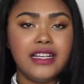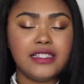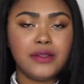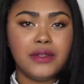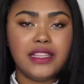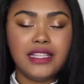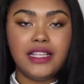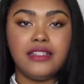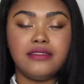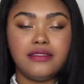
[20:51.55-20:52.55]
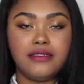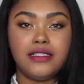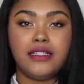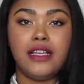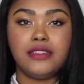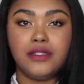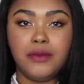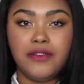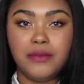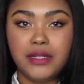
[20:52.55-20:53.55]
I guess the only thing that takes it
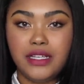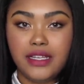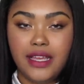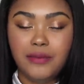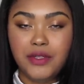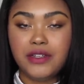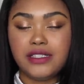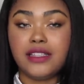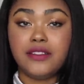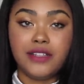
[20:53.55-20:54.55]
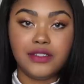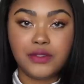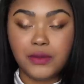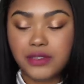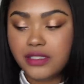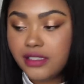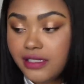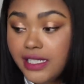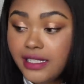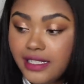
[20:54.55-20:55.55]
away from being KBeauty is that they're not sold in Korea,